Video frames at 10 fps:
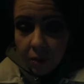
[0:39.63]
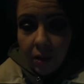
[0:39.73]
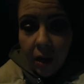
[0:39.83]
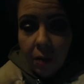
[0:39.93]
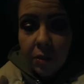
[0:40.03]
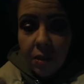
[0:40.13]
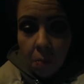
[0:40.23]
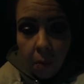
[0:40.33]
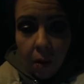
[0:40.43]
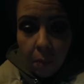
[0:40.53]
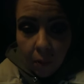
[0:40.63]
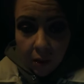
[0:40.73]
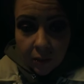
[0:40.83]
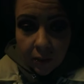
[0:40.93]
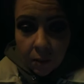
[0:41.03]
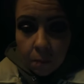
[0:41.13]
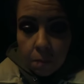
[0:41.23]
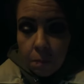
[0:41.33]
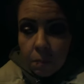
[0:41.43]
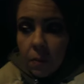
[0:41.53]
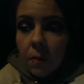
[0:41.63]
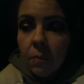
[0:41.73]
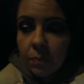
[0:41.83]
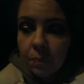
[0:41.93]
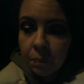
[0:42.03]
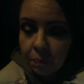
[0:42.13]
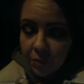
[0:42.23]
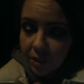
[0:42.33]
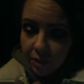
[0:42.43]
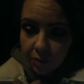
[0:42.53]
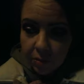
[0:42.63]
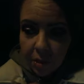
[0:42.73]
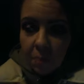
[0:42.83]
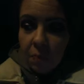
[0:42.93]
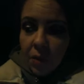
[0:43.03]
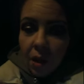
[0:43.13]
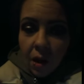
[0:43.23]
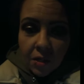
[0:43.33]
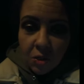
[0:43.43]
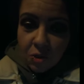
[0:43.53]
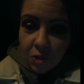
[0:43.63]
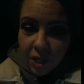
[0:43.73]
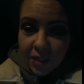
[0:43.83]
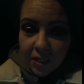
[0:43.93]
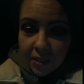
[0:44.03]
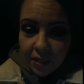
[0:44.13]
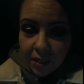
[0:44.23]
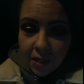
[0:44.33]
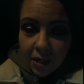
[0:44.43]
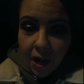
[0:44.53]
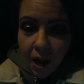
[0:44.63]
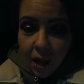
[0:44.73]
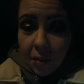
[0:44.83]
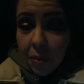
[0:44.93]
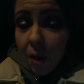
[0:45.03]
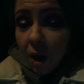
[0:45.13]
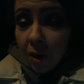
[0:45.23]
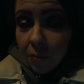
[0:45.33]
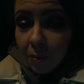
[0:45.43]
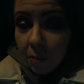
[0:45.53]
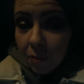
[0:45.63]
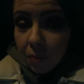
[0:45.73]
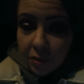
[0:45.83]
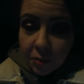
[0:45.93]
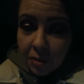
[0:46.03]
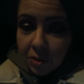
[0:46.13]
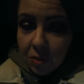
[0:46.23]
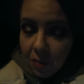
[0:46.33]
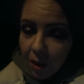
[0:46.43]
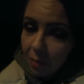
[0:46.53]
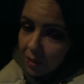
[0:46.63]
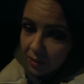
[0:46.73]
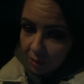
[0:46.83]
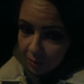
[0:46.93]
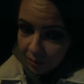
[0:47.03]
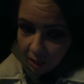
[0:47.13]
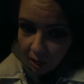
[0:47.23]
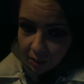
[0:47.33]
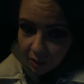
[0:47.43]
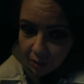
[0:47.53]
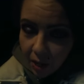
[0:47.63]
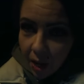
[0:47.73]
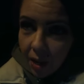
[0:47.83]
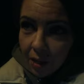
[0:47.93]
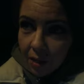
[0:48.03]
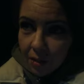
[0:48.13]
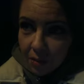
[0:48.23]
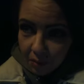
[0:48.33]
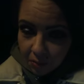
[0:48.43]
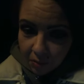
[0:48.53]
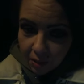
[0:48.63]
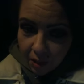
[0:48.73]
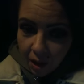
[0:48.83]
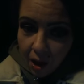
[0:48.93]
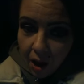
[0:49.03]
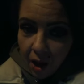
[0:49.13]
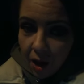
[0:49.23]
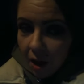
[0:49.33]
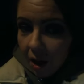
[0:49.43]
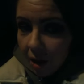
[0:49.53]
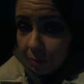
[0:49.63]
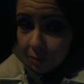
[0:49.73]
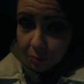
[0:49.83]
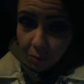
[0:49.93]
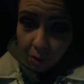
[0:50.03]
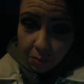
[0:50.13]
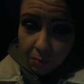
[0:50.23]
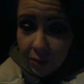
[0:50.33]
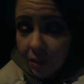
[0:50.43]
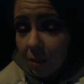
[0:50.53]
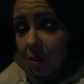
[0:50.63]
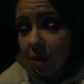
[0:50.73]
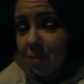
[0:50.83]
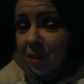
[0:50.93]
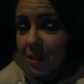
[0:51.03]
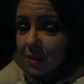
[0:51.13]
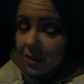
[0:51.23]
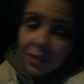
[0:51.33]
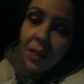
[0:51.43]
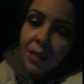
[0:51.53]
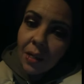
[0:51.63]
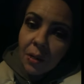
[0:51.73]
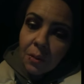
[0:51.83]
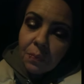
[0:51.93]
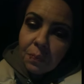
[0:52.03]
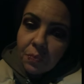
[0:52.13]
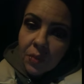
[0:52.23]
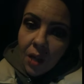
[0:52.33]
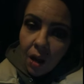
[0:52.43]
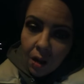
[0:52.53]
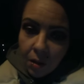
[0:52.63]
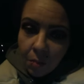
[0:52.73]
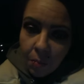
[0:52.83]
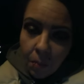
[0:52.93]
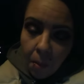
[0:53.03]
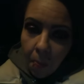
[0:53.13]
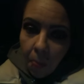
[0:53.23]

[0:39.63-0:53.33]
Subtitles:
feeling like I was hit by a bus. Excuse me. I told you guys last night, I thought that my voice was doing that because I was tired. Clearly, I was wrong because I think I'm getting sick. I